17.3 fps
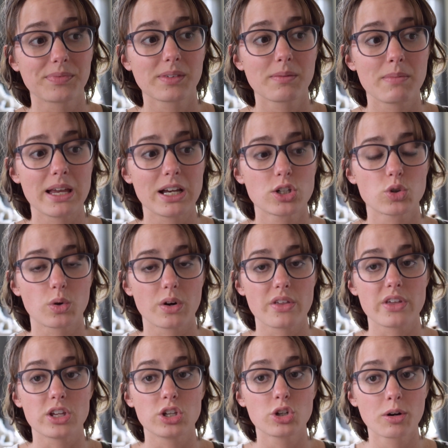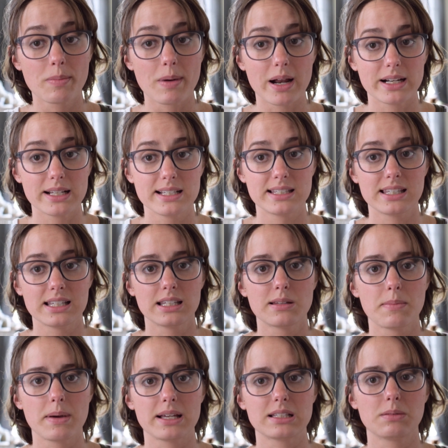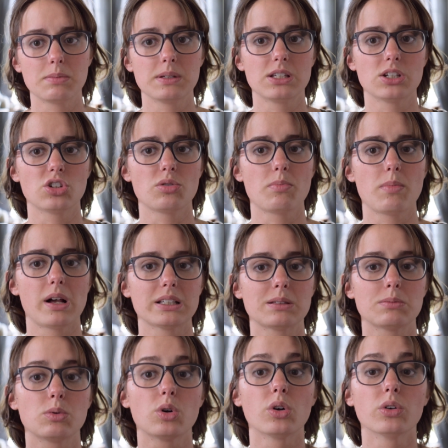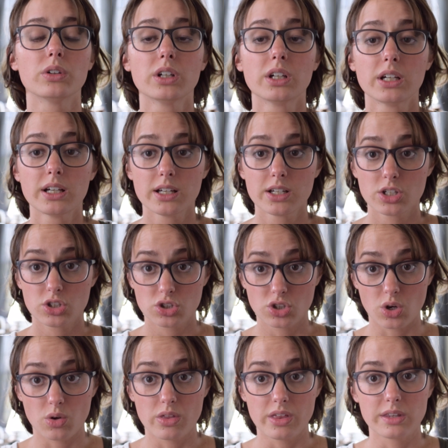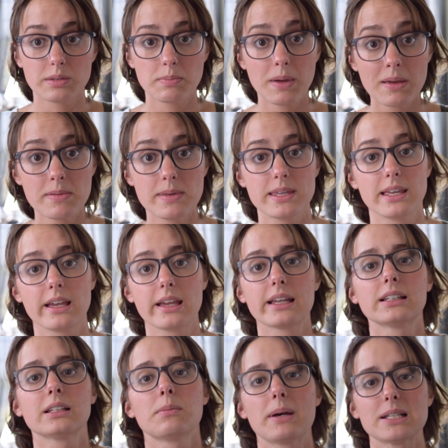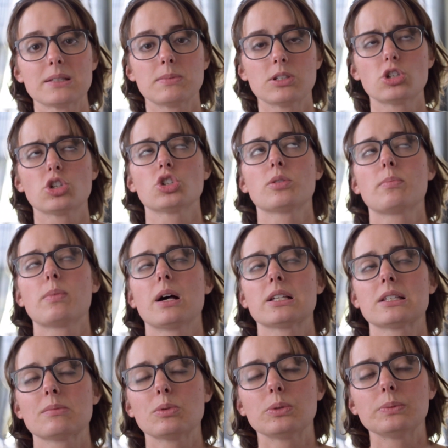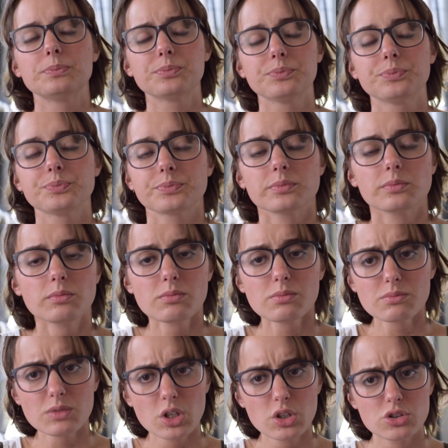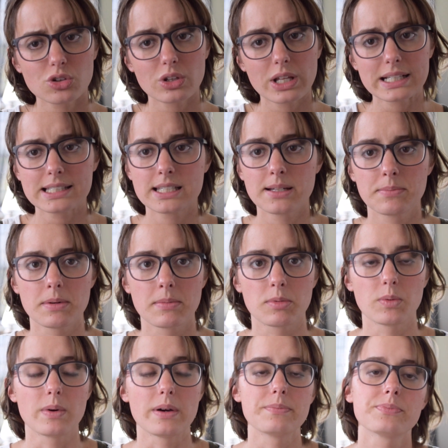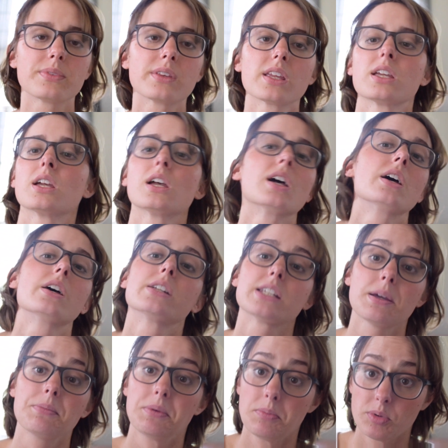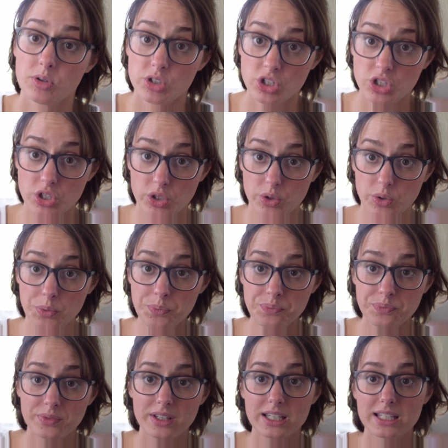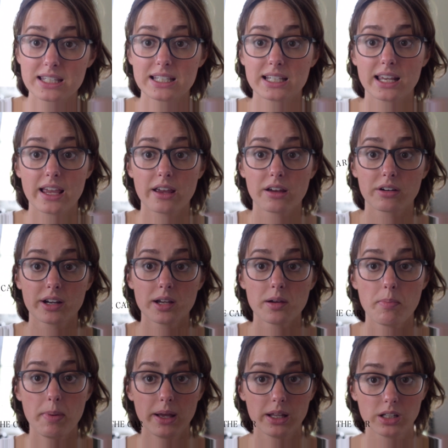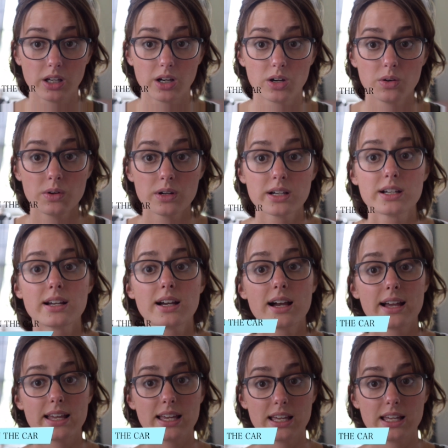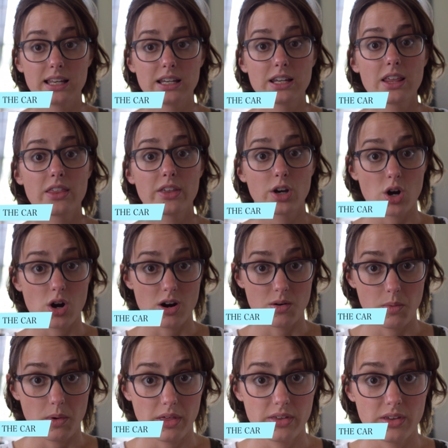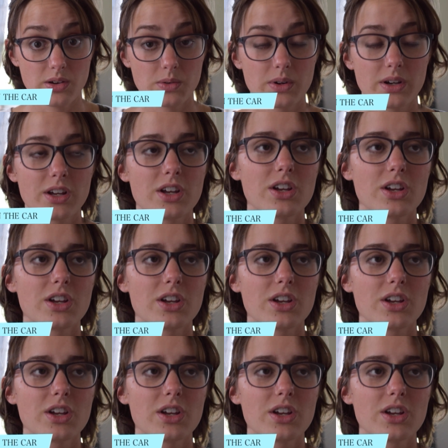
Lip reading: make sure that your body is in the best position possible so that baby can get in the best position possible. So that's tip number one. Tip number two is to carry a pillow in the car with you.